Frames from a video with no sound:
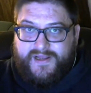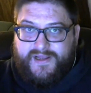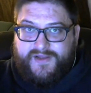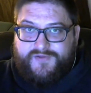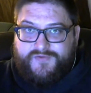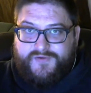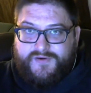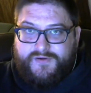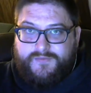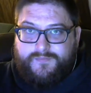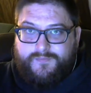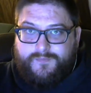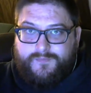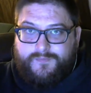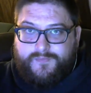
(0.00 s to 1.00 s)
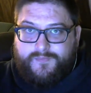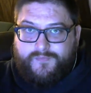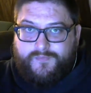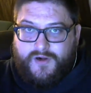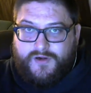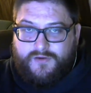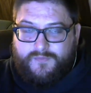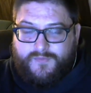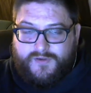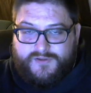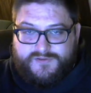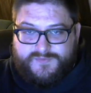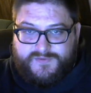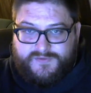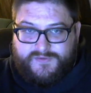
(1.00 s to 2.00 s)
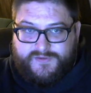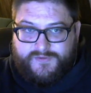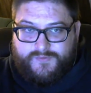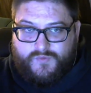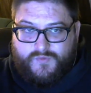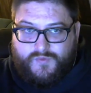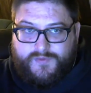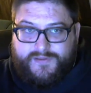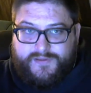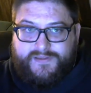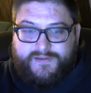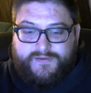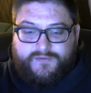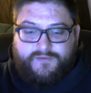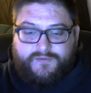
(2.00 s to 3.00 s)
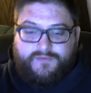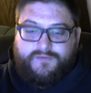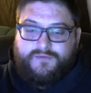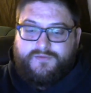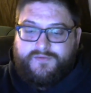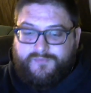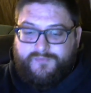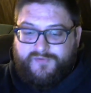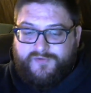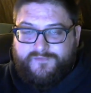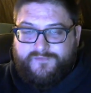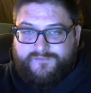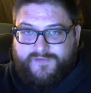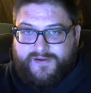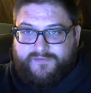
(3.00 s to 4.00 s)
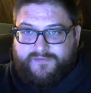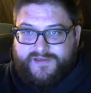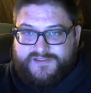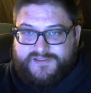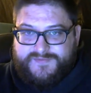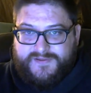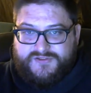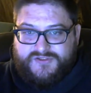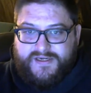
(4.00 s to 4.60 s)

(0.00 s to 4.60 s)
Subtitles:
Anthony Rocco Martin's been looking real improved lately, especially.